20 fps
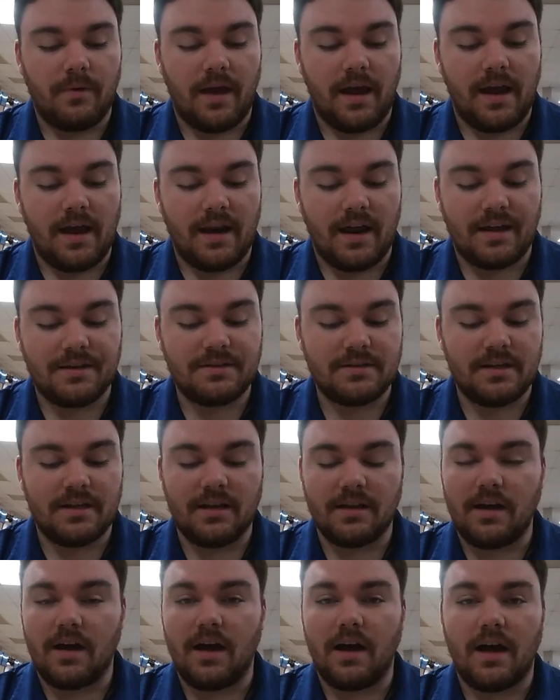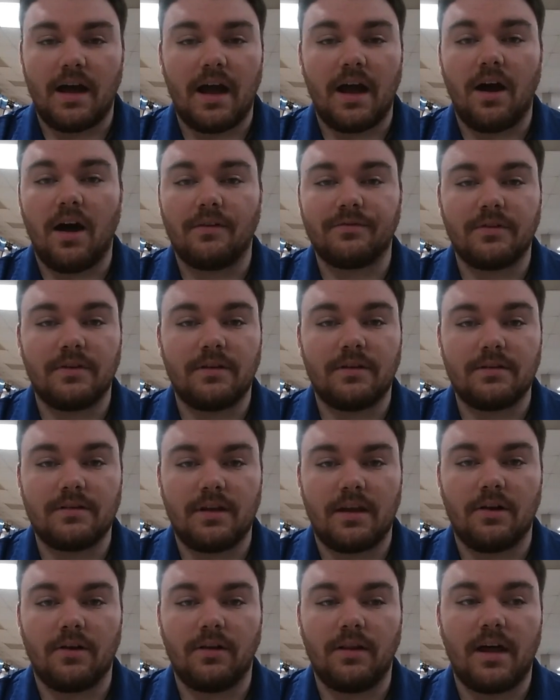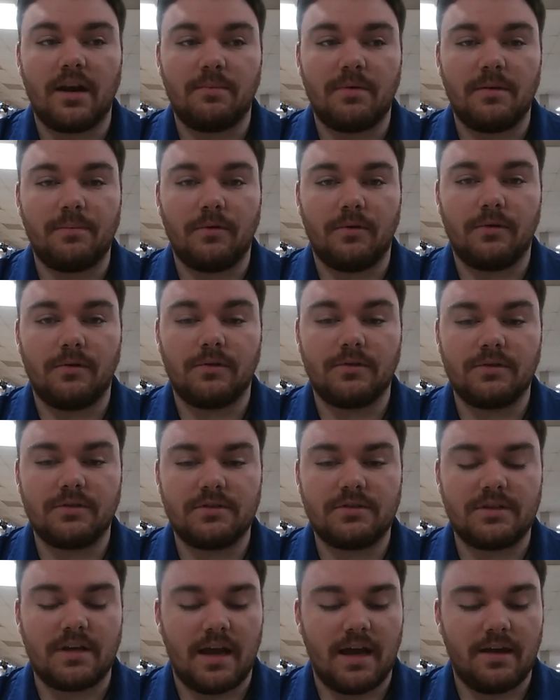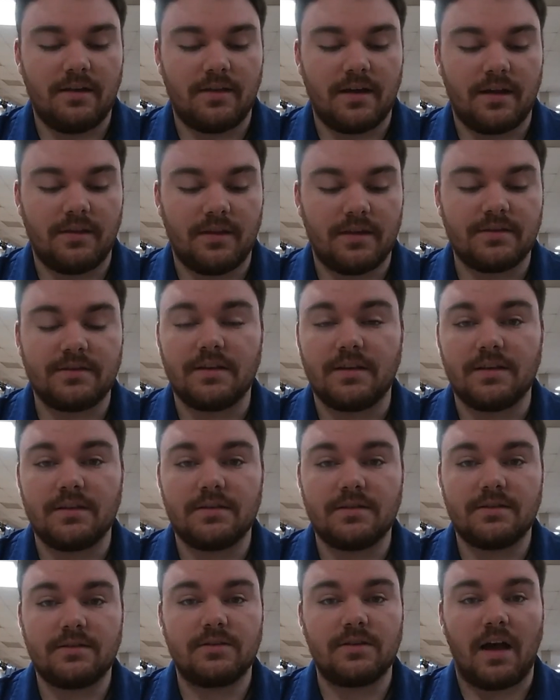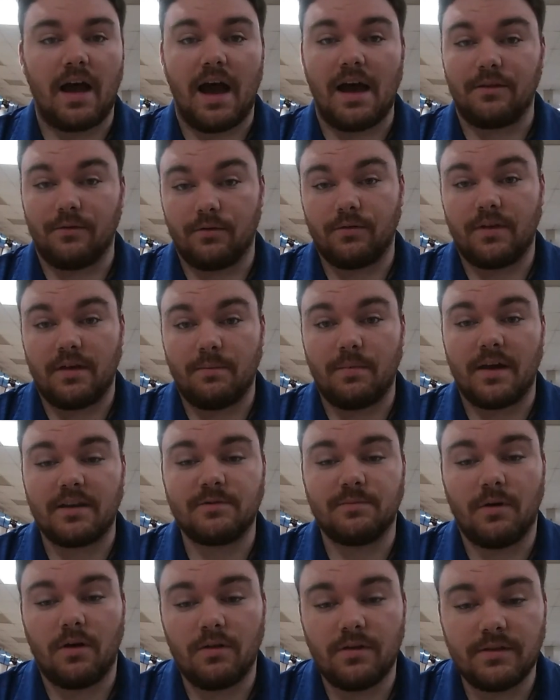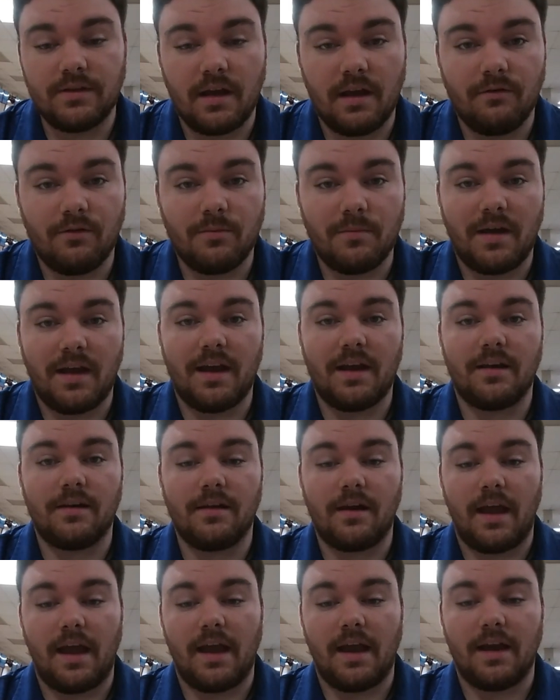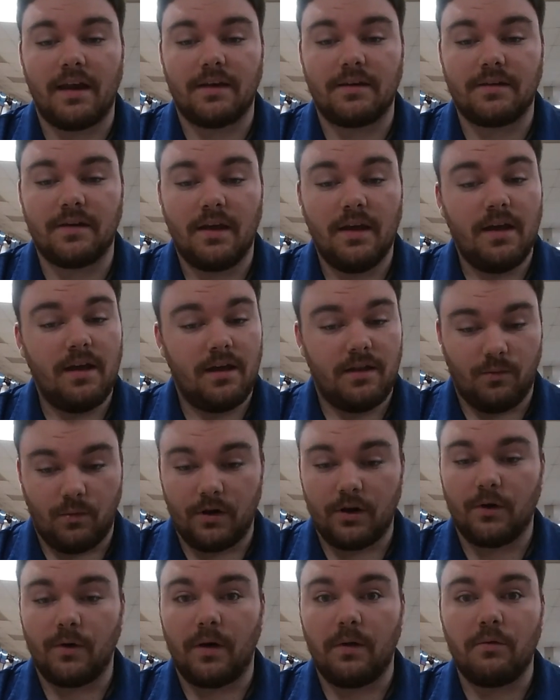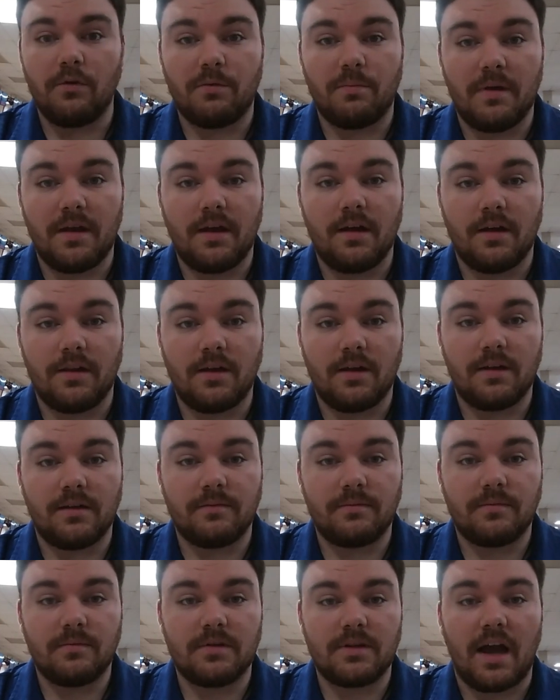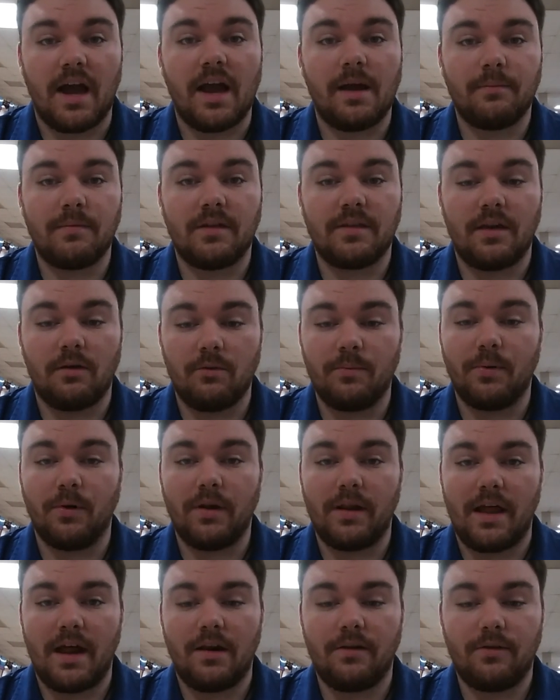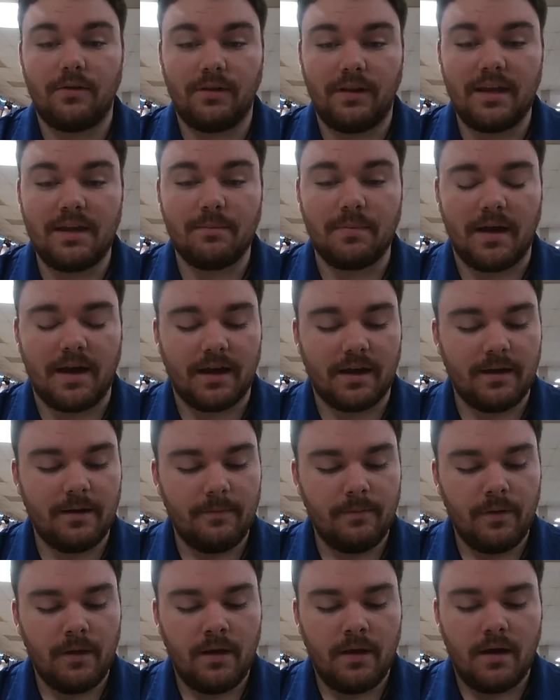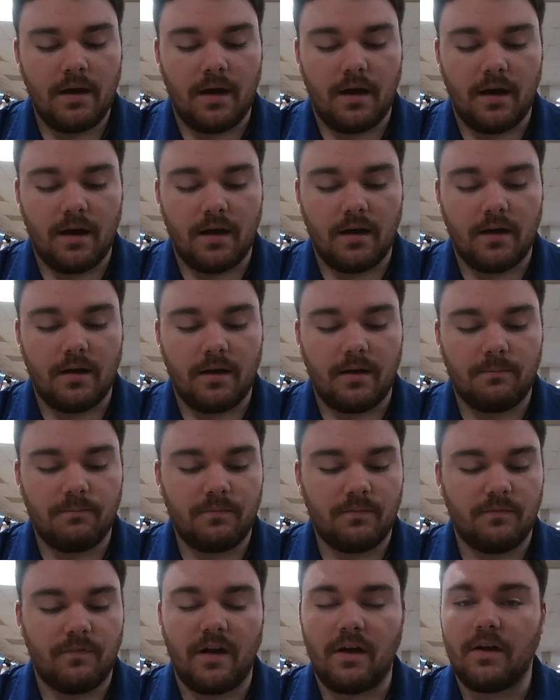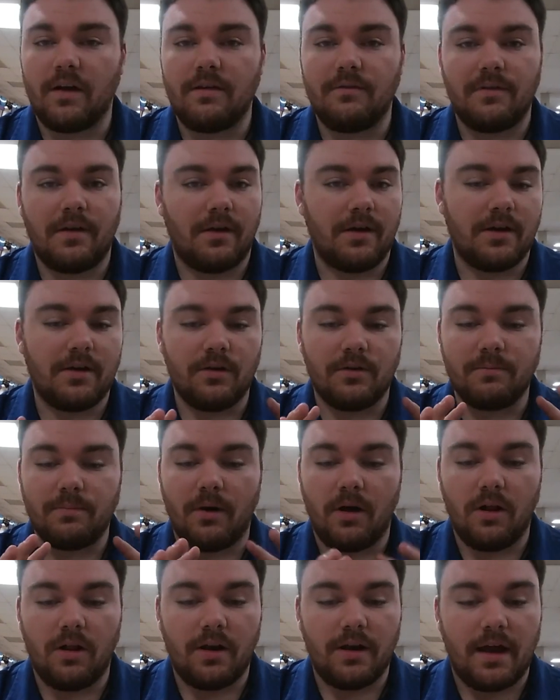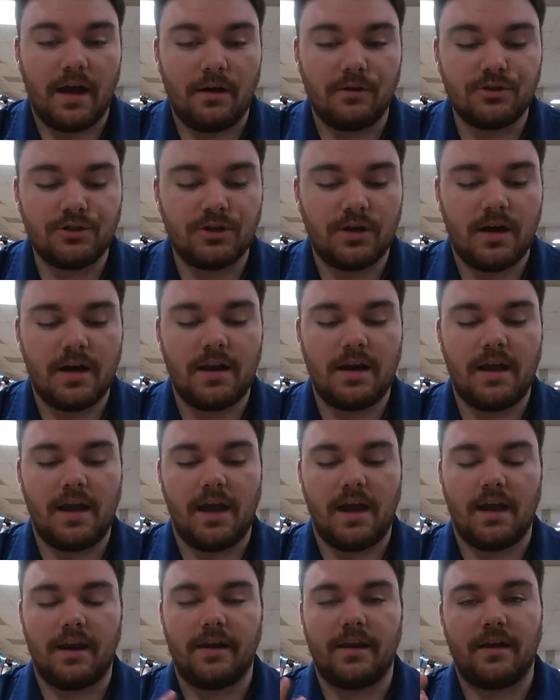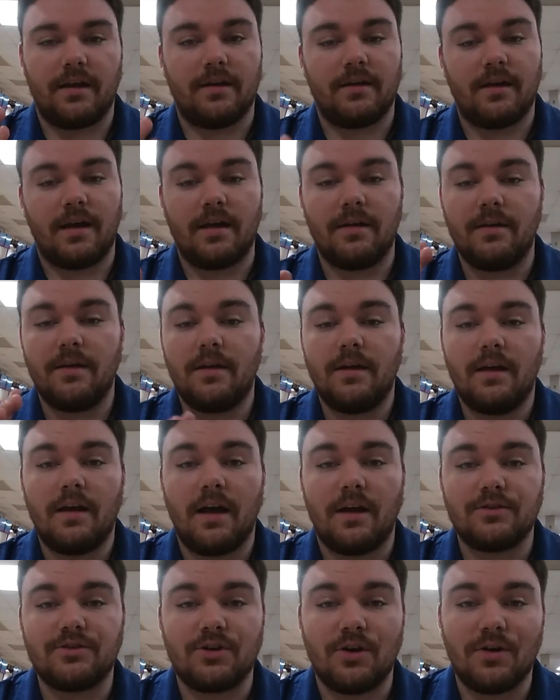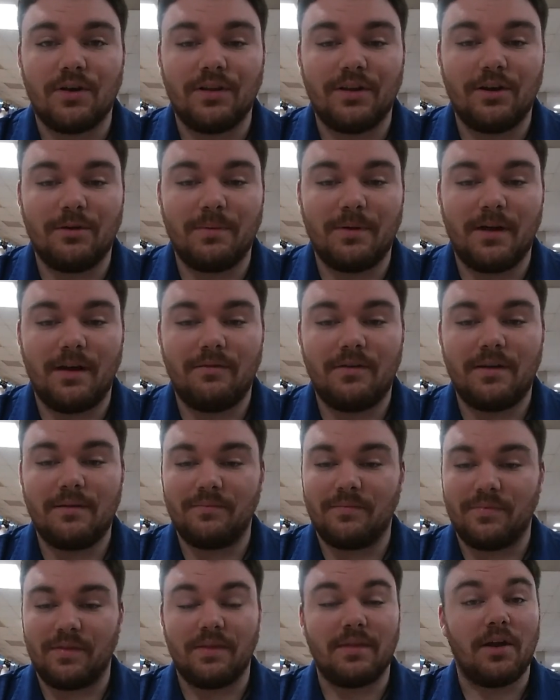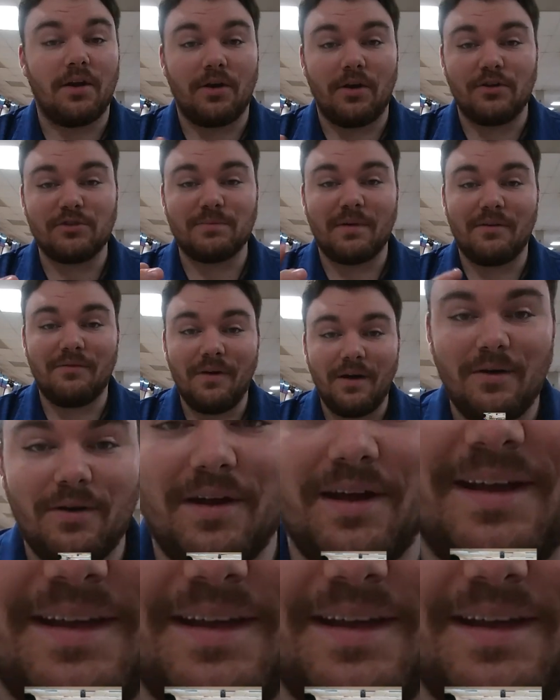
And I often hear a lot of people say that this is either the best ball ever made, and would agree with me on the time that they would pull it out of their league bag. Very, very good ball on house shot, and I'll show you a little bit of it. There goes my phone.